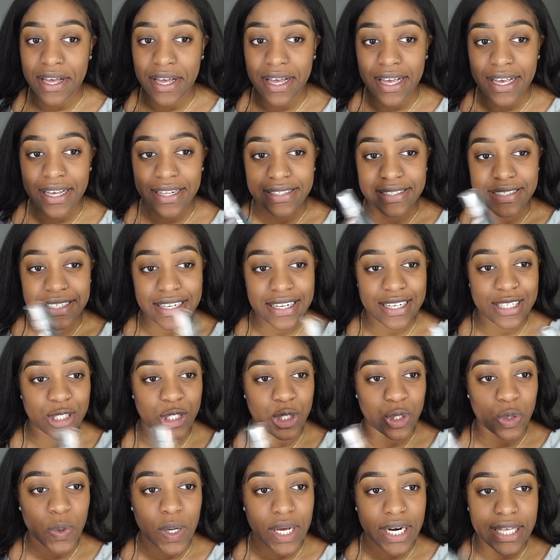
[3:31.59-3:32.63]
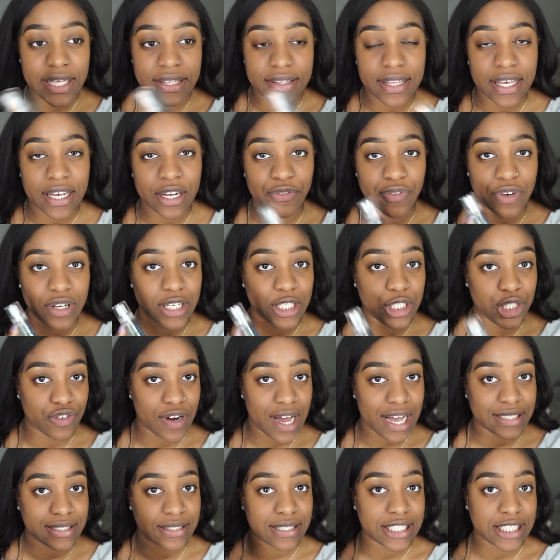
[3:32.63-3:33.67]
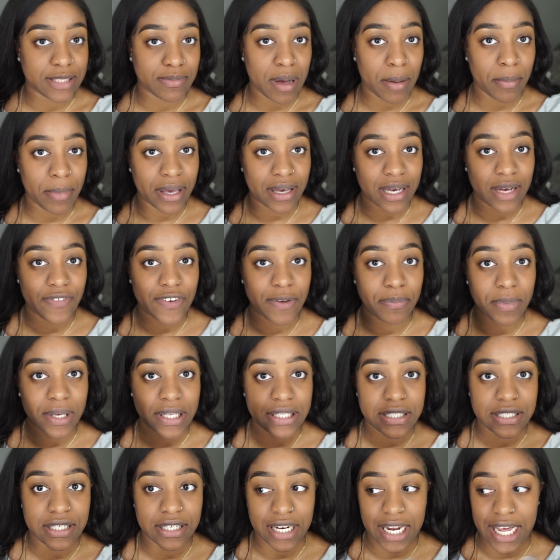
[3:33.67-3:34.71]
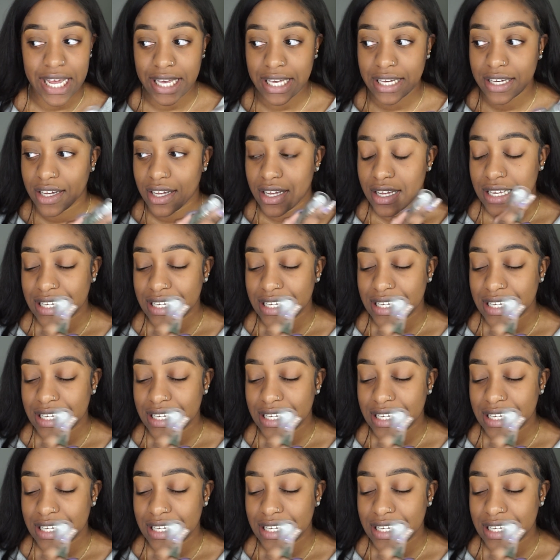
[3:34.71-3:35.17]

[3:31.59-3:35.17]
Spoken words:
it didn't do anything really drastic to my makeup for me to like